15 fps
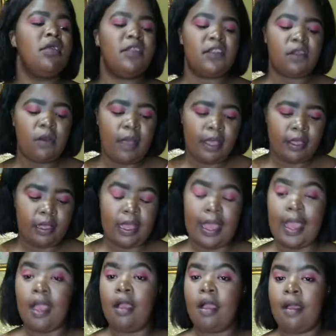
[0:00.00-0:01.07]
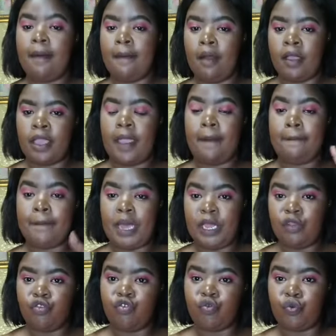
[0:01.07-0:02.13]
So okay,
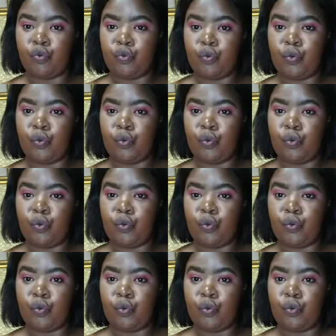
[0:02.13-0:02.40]
mind you,